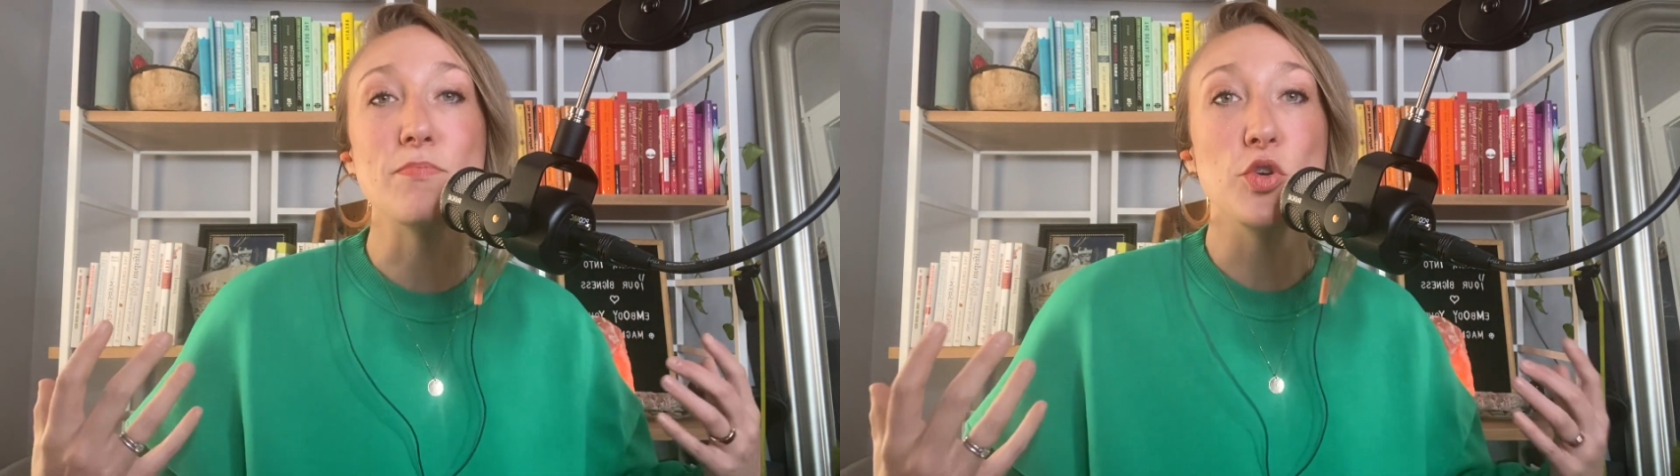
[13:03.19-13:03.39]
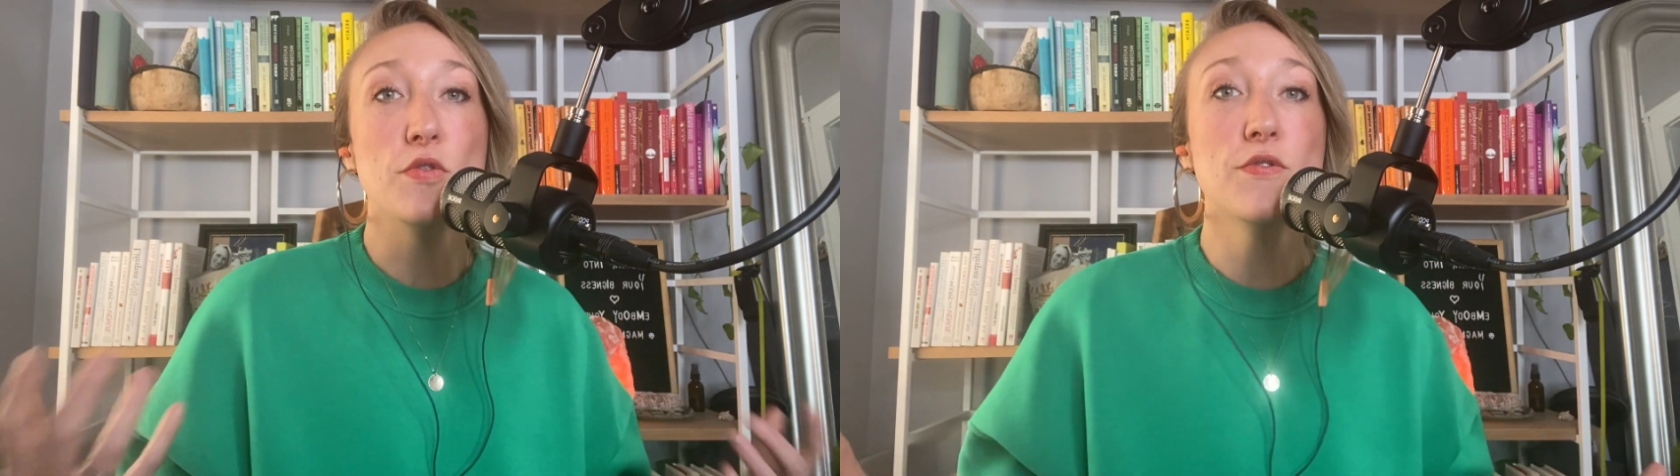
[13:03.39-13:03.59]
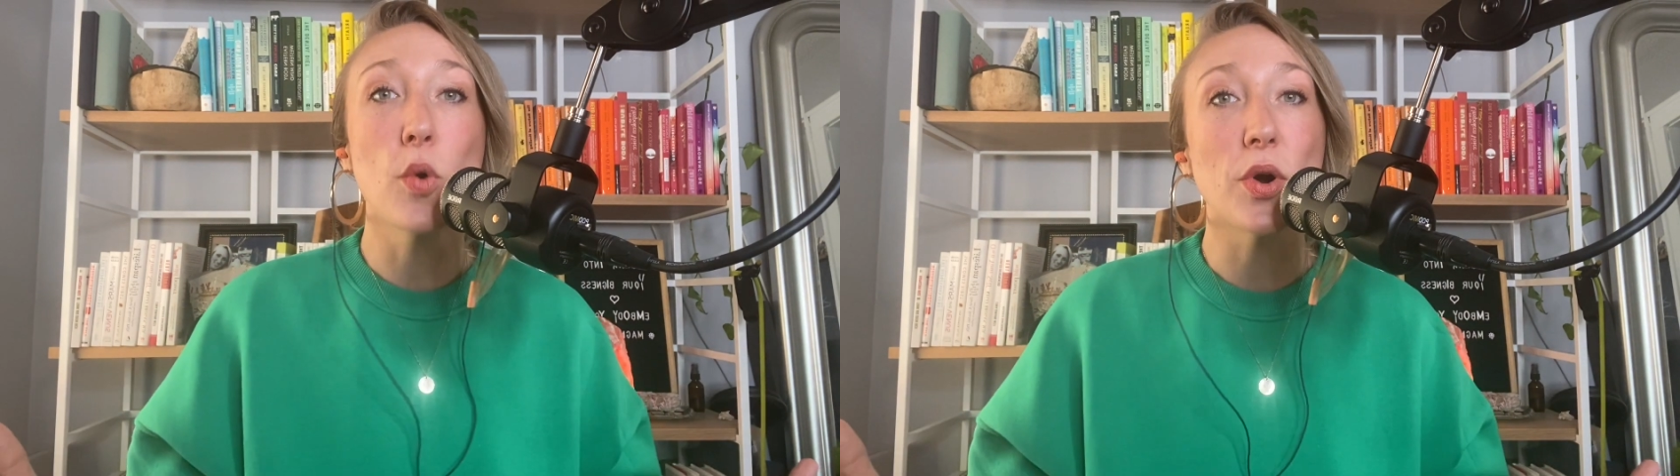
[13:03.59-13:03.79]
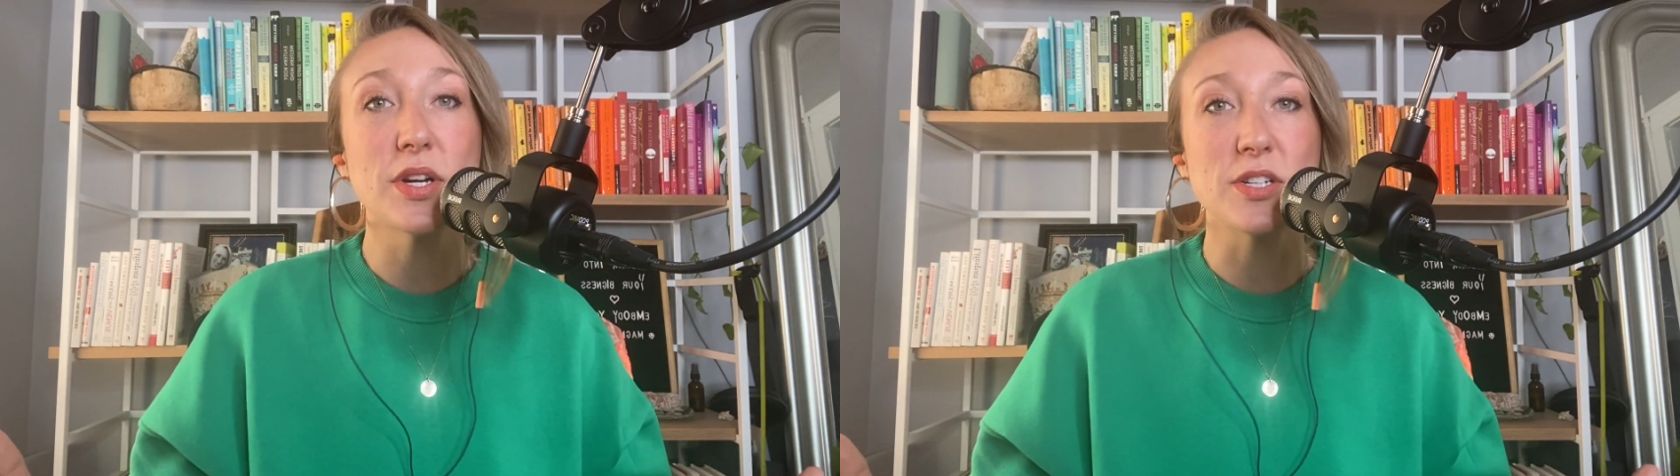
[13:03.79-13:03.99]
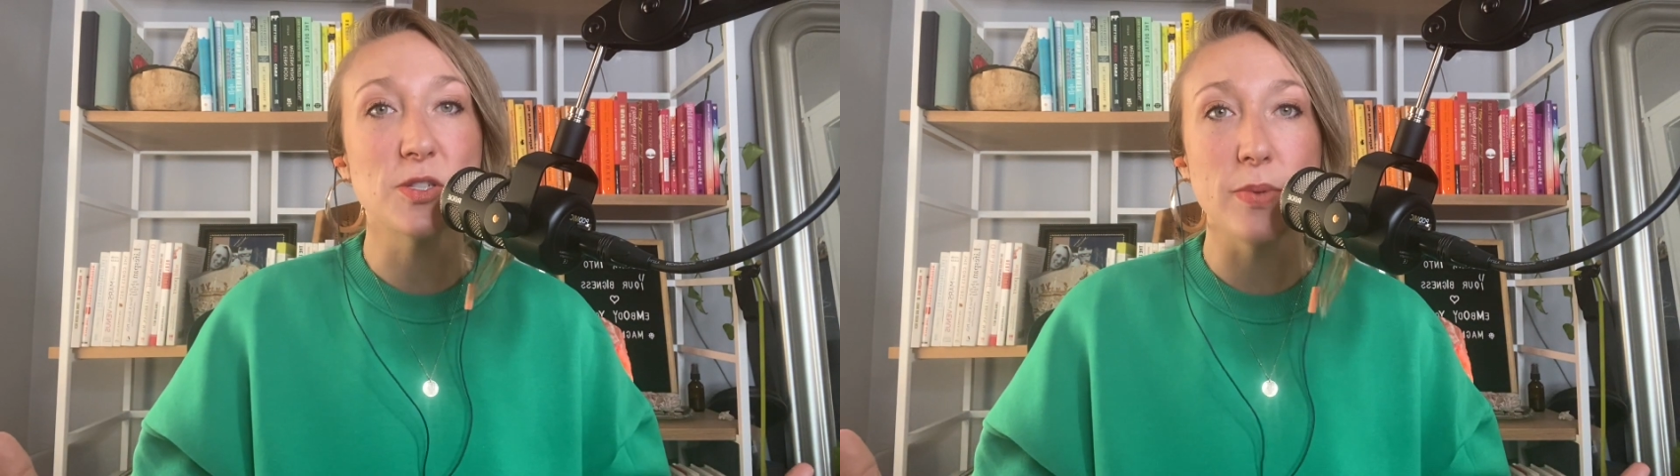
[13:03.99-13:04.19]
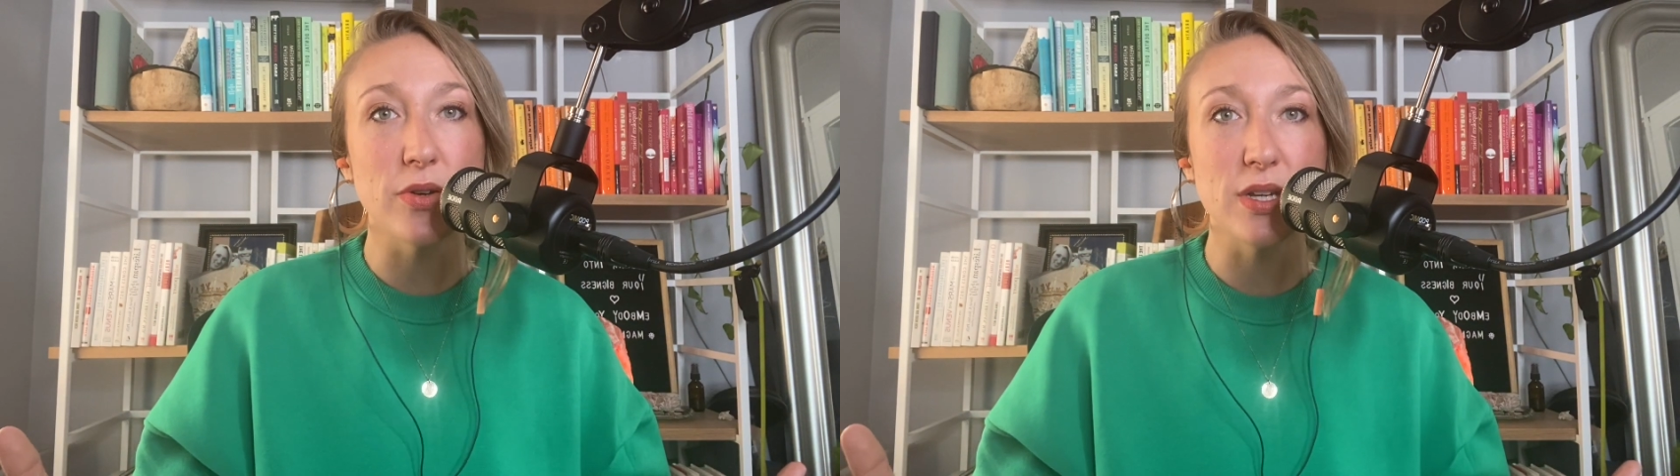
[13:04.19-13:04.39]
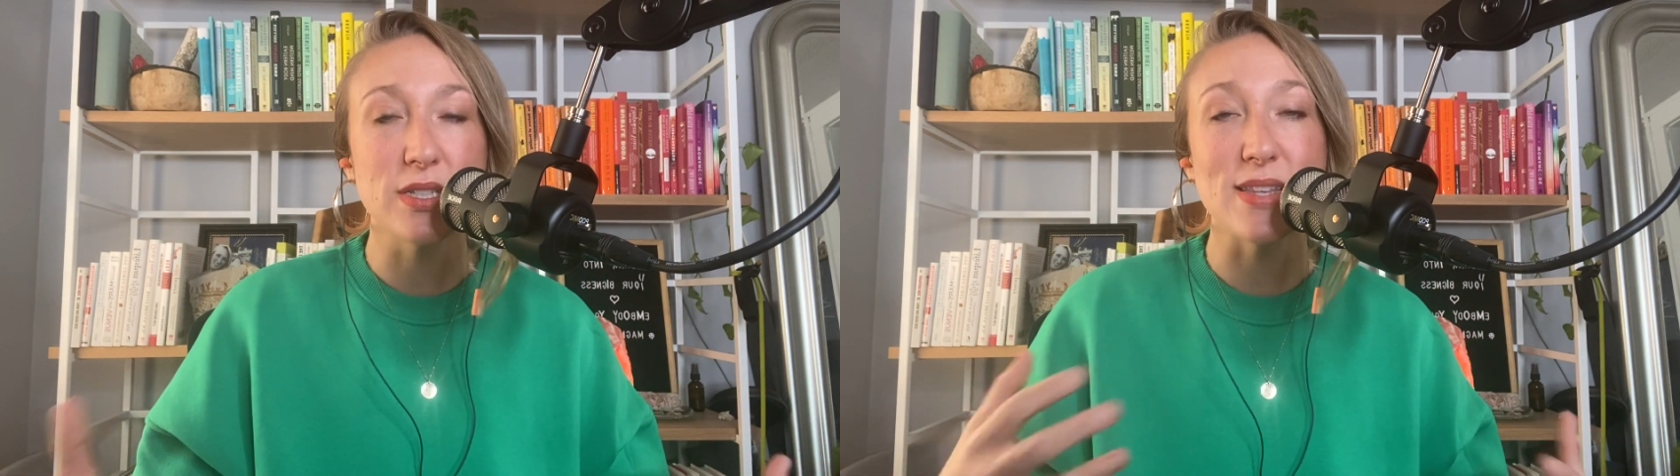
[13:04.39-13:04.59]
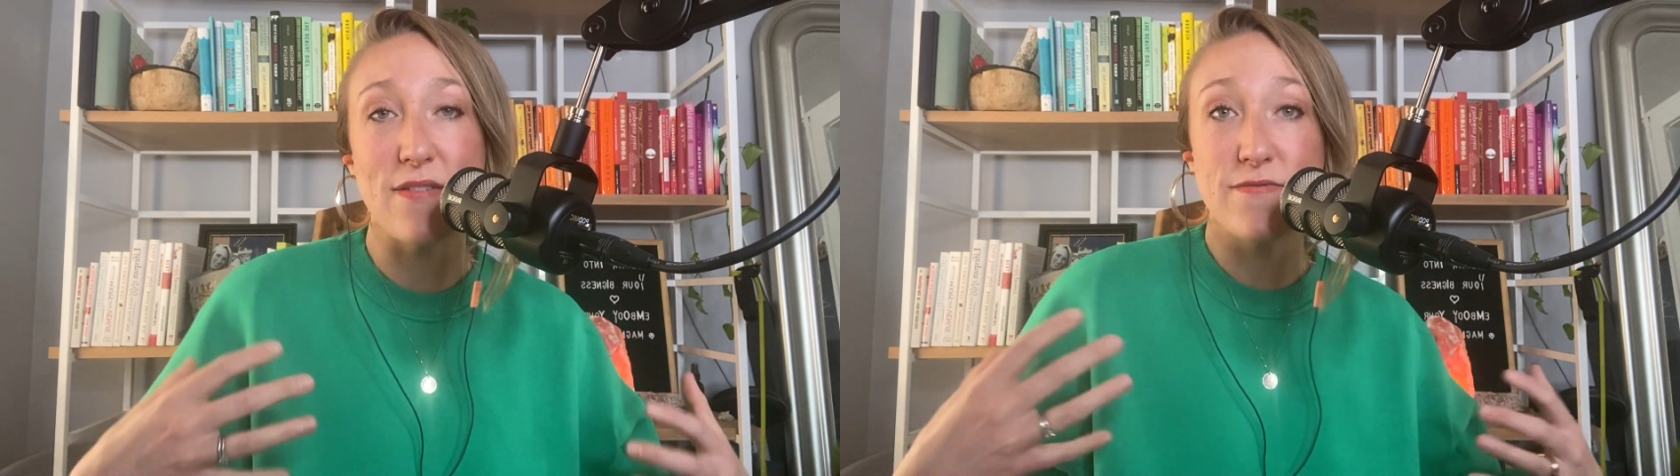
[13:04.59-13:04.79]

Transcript: euphoric experience that